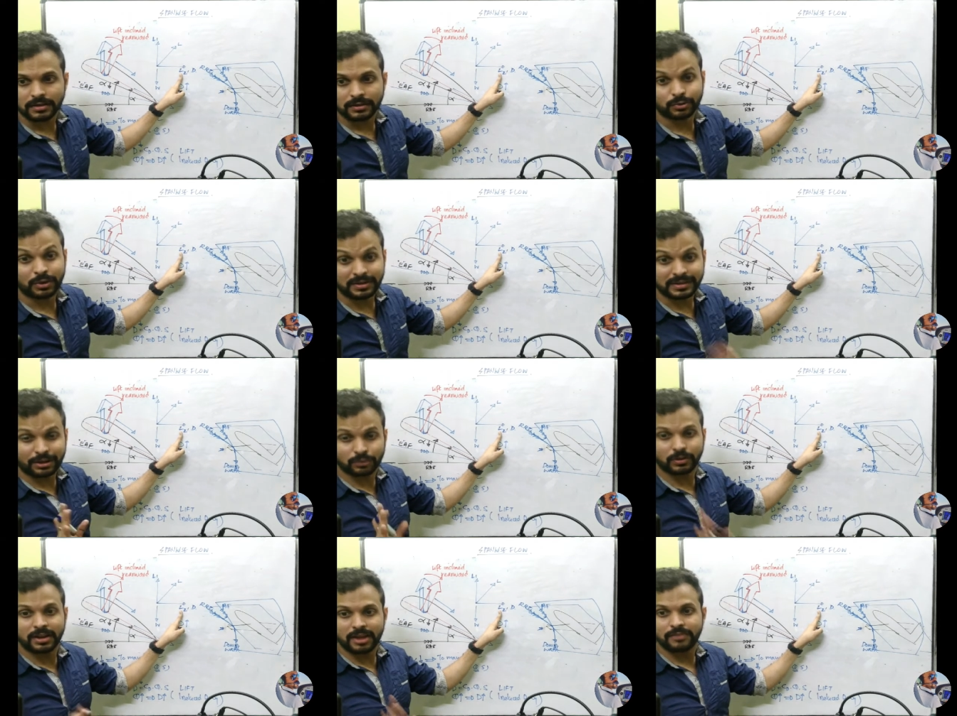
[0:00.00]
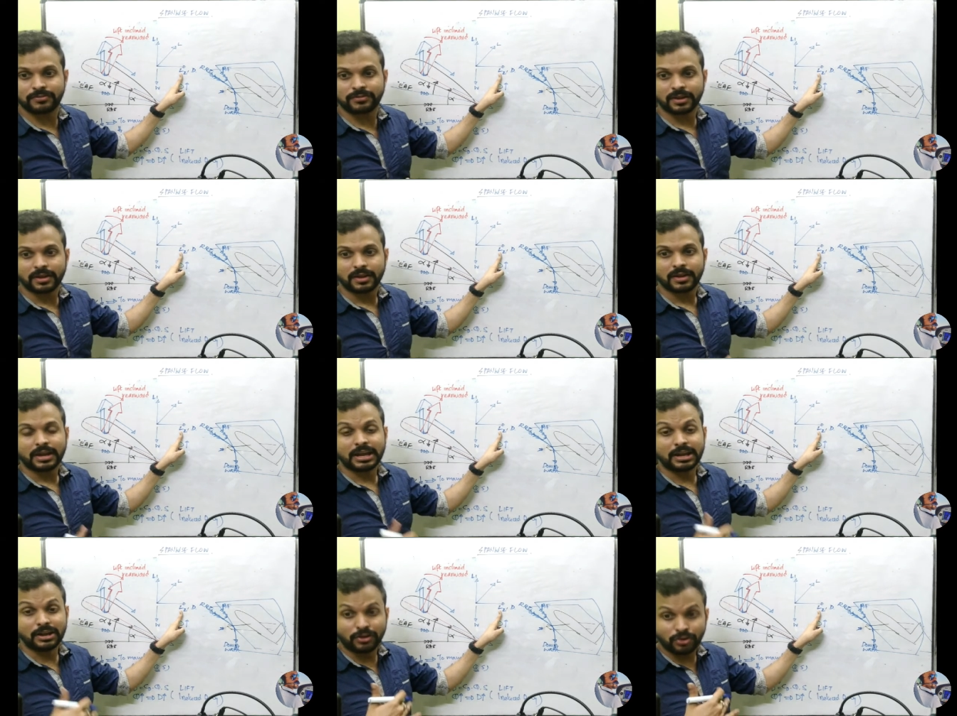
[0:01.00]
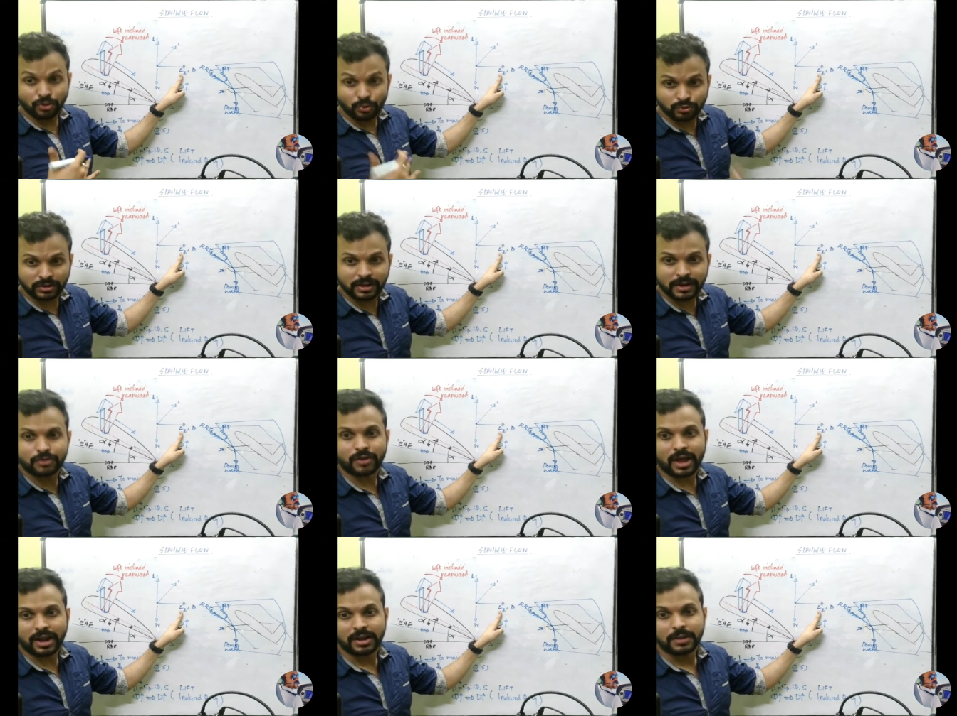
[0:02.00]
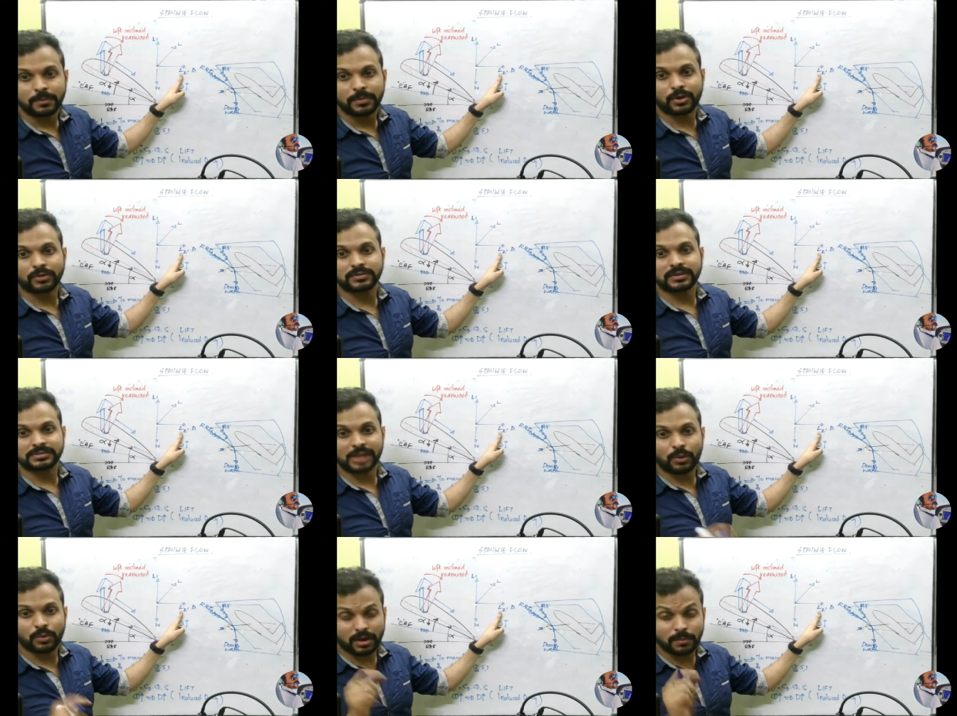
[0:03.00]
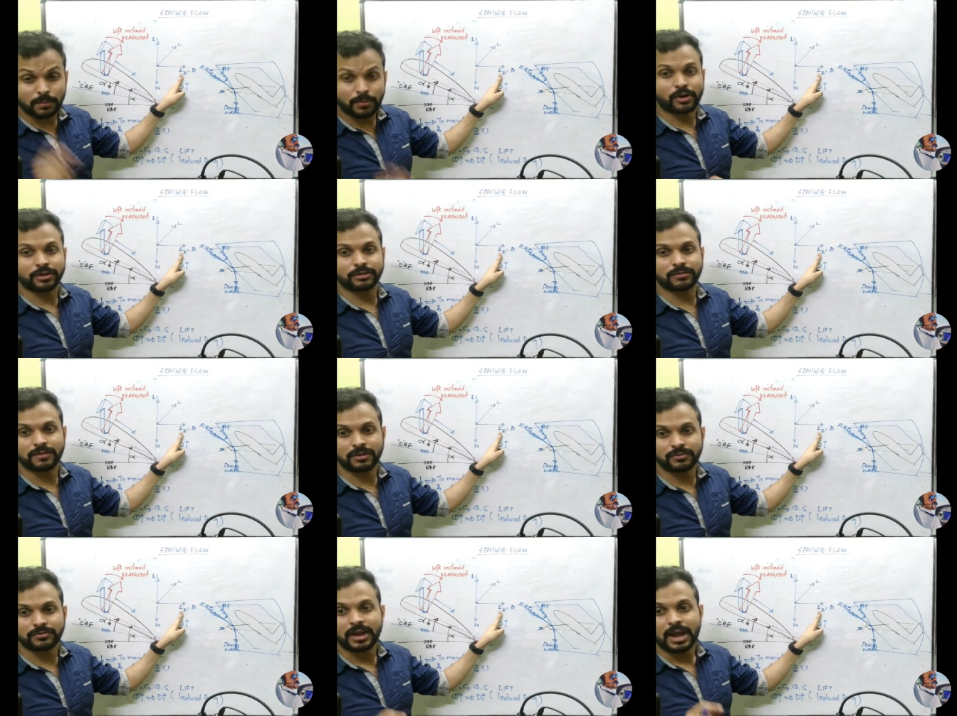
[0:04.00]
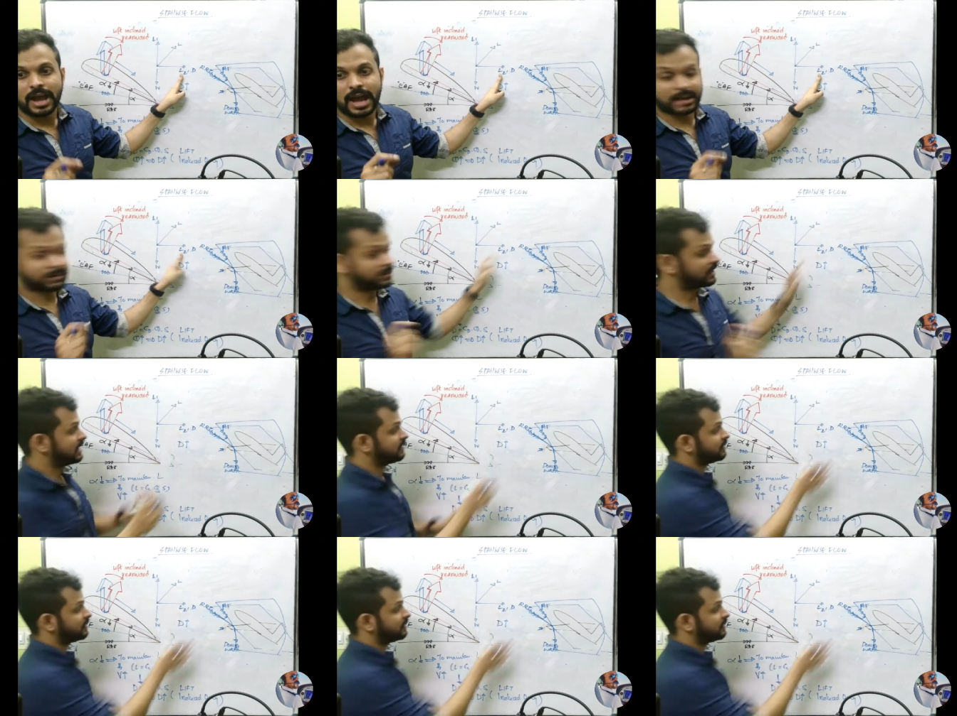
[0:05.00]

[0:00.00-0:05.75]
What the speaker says: So it is actually lift inducing a drag because there's now a component of lift acting in